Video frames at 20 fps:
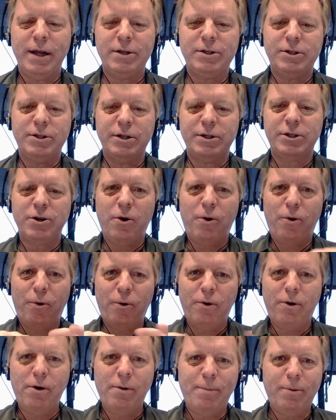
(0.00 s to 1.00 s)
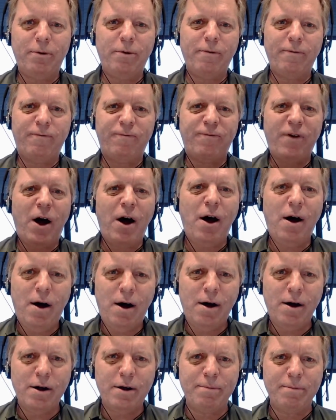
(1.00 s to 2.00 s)
it's this horrible
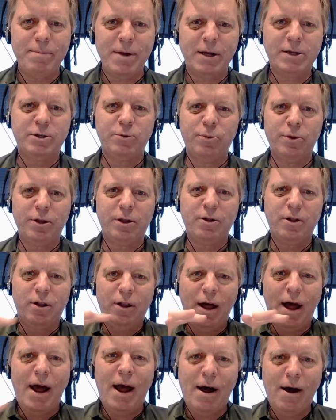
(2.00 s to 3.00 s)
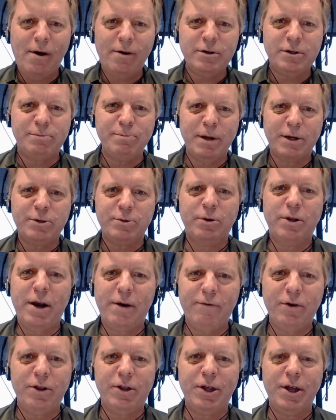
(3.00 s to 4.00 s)
fog mixed with clouds, mixed with
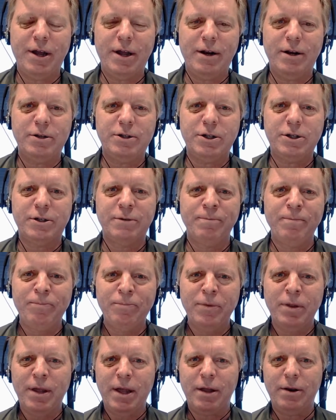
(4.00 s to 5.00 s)
everything, and it just,